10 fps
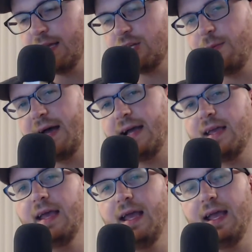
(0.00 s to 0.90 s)
to go
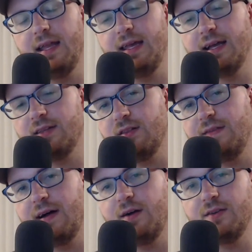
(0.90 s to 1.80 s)
back and he got to
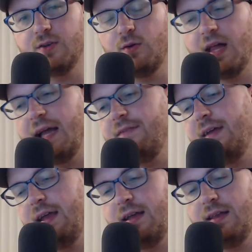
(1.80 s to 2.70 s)
live out his whole life.
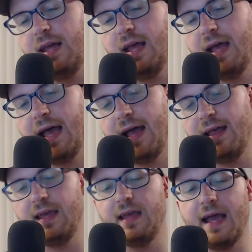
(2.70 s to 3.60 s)
And
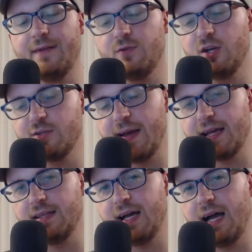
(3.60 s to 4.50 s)
after he goes
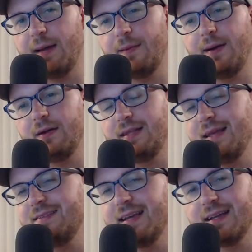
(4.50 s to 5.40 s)
back in time, about
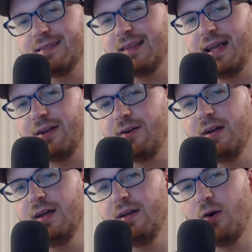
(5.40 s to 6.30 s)
10 seconds later,
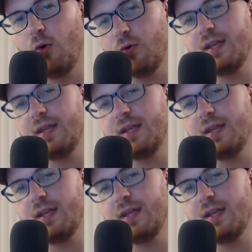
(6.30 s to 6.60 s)
old